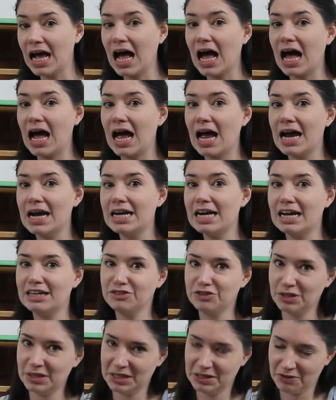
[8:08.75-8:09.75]
I
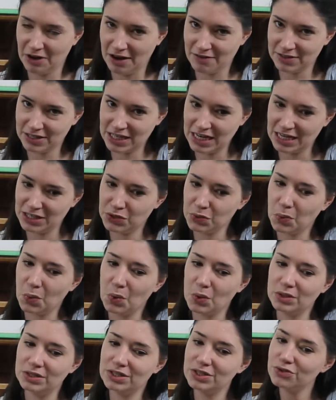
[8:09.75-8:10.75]
naturally gravitate
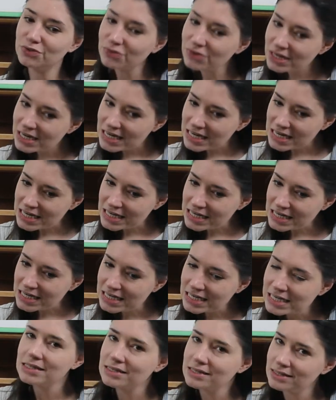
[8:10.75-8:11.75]
towards green
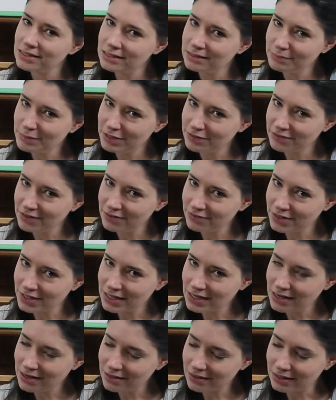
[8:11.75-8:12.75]
because it's my favorite
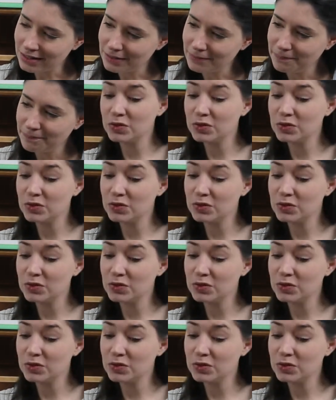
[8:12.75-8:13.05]
color.